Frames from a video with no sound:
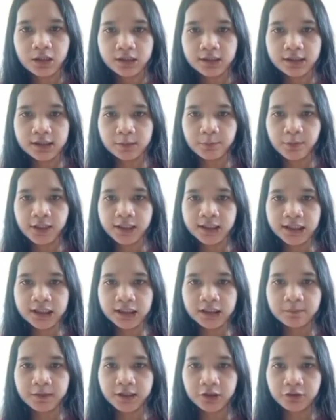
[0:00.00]
The
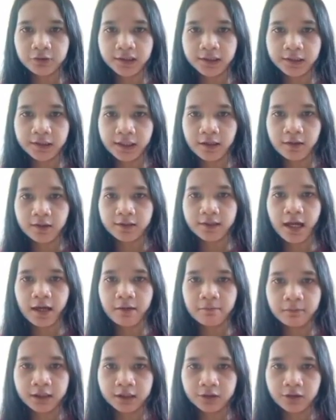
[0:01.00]
spaces between
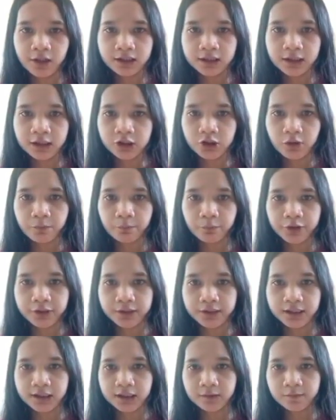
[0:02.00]
them in writing
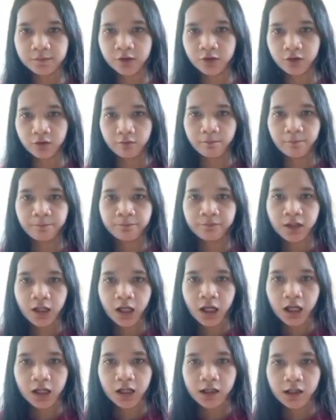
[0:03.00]
support this view.
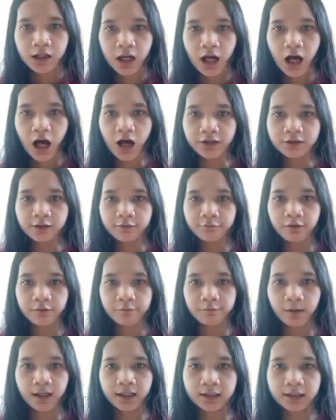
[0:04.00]
How do we
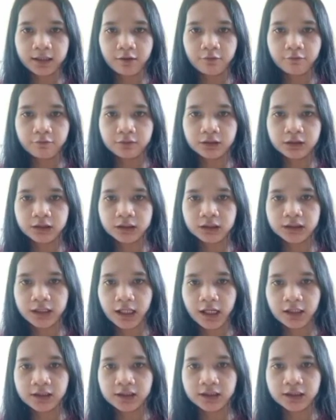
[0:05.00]
find the words
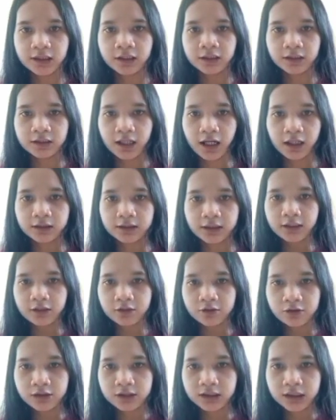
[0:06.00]
and
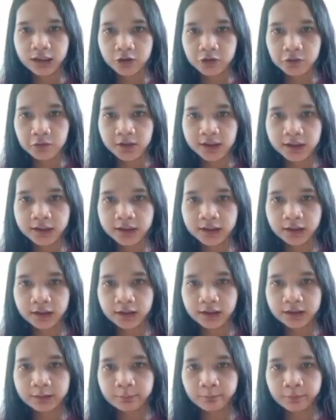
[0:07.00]
syntactic constituents in
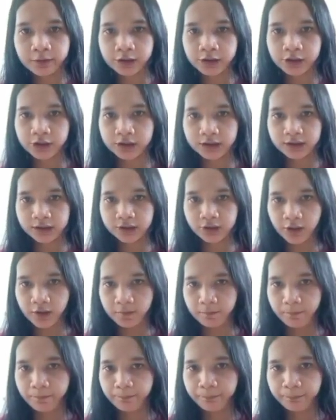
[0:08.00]
the speech
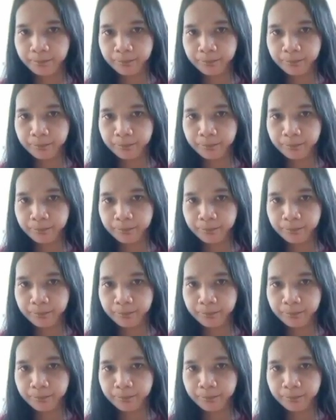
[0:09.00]
stream?